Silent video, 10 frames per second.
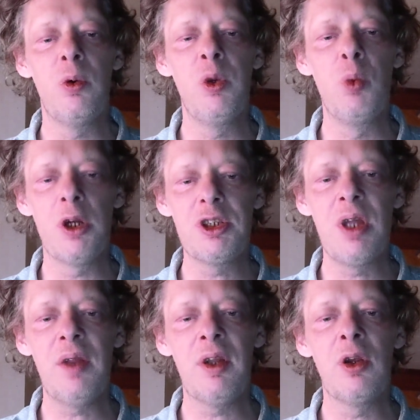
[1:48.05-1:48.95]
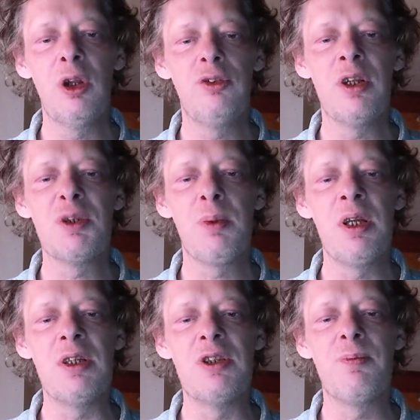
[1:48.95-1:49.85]
We watched that at a good friend's
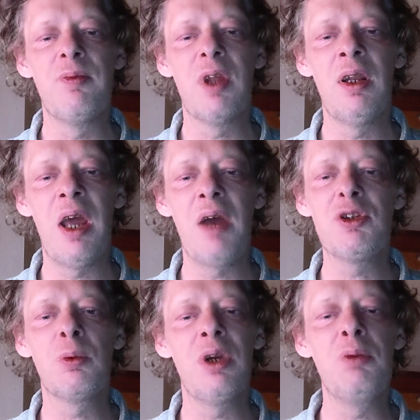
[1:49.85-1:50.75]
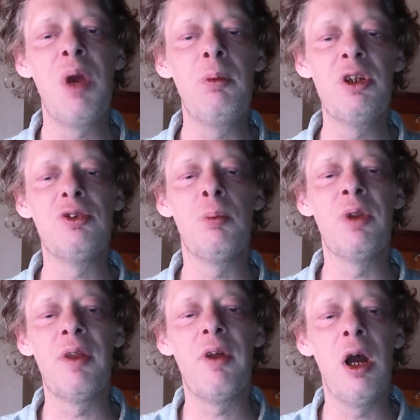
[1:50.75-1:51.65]
place. And I have some great memories
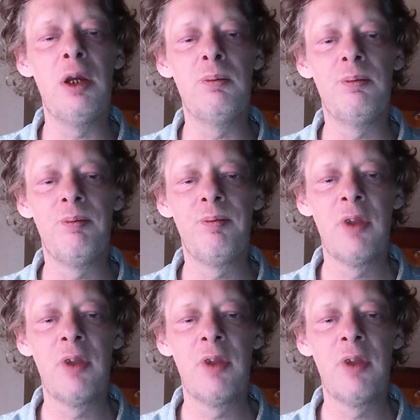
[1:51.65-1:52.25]
from that time.